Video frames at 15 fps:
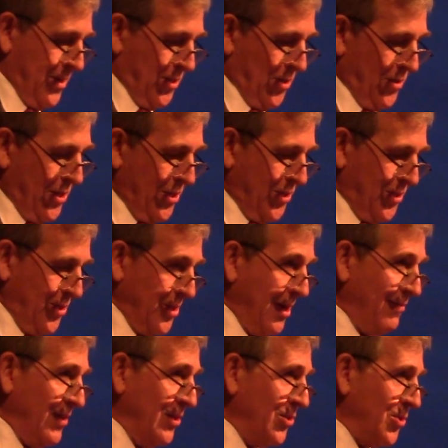So these
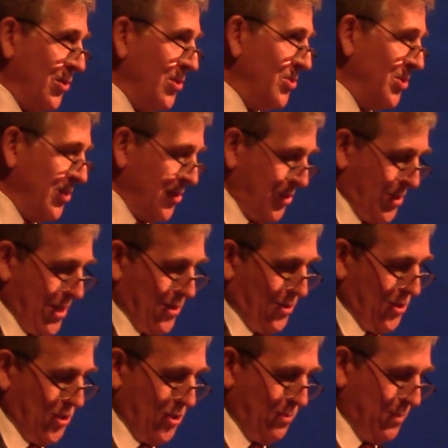loving surgeons, they
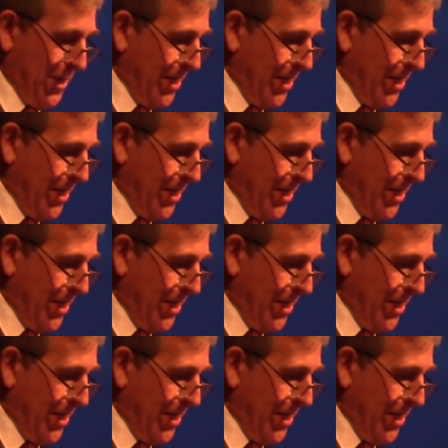listen